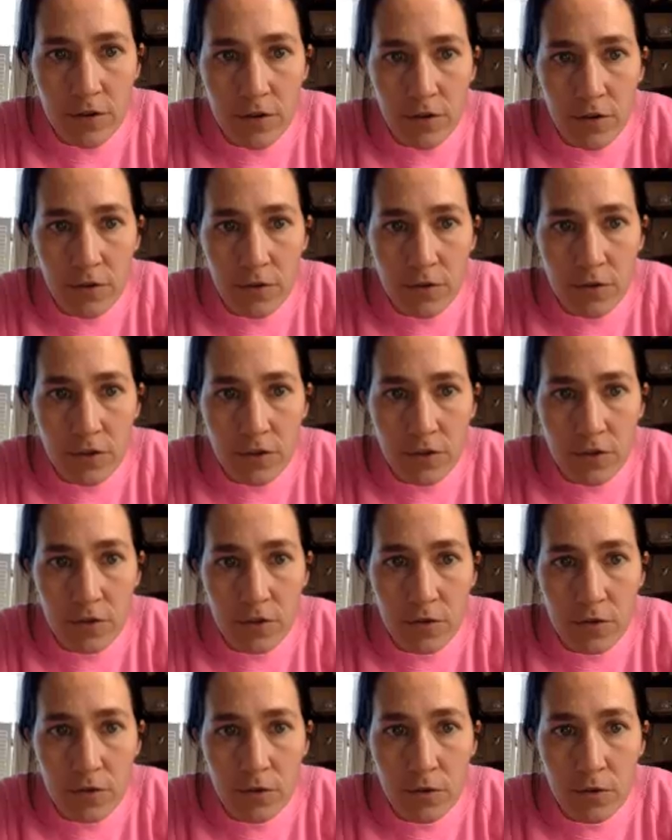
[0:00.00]
of 2 over
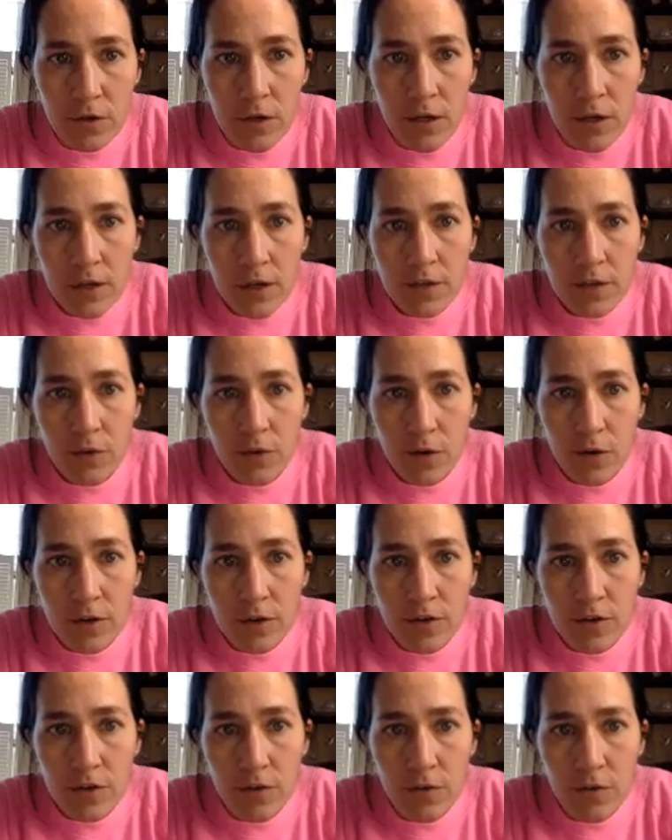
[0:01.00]
2, square root
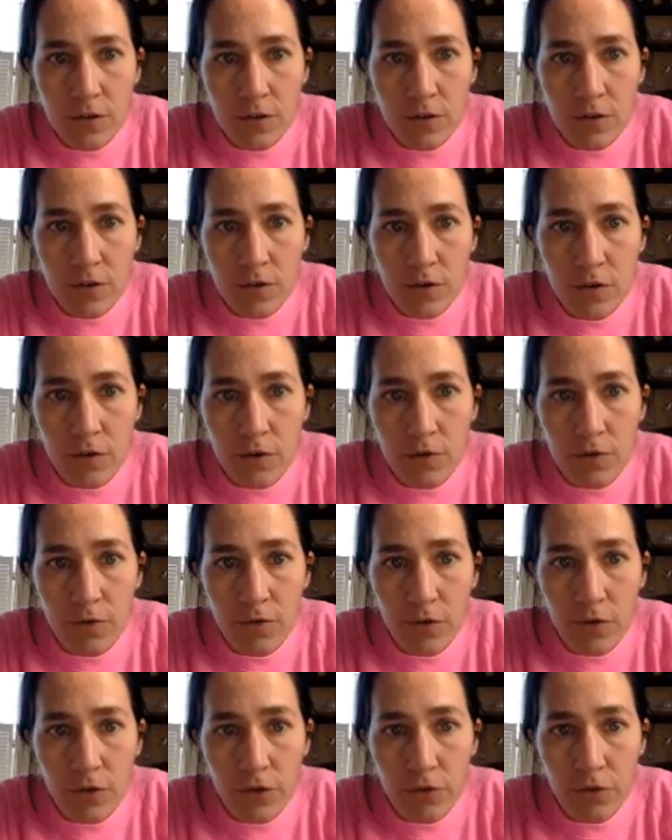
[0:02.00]
of 2 over 2
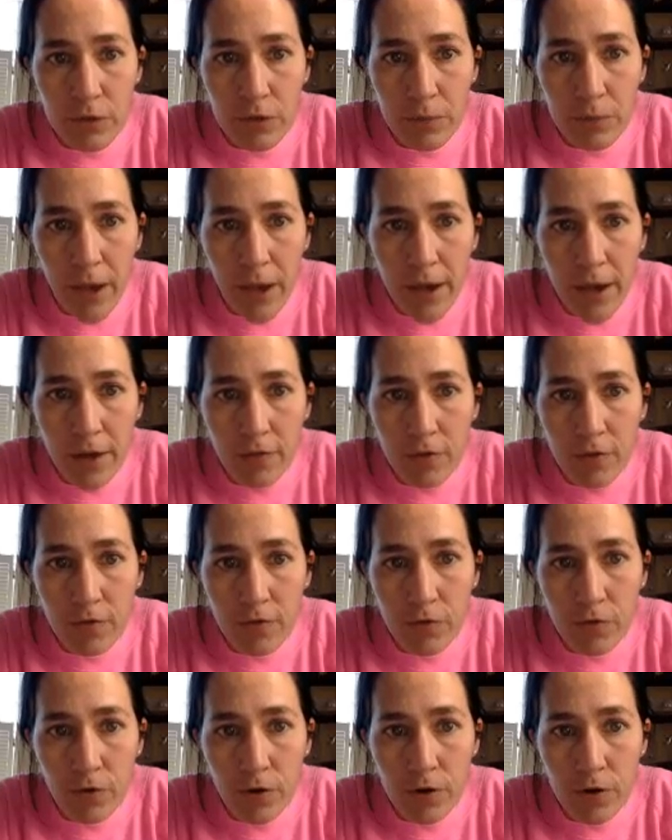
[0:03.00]
for 3 pi over
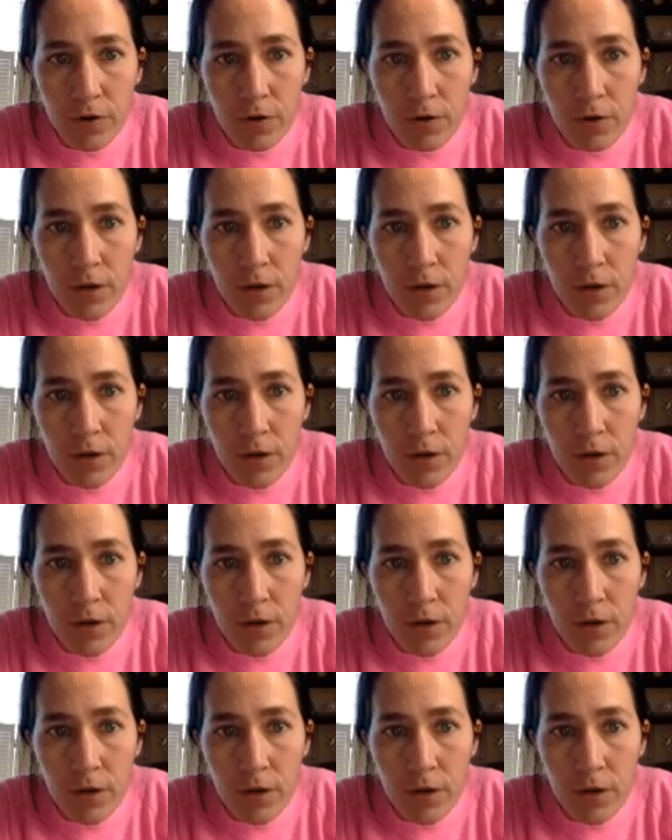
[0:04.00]
4,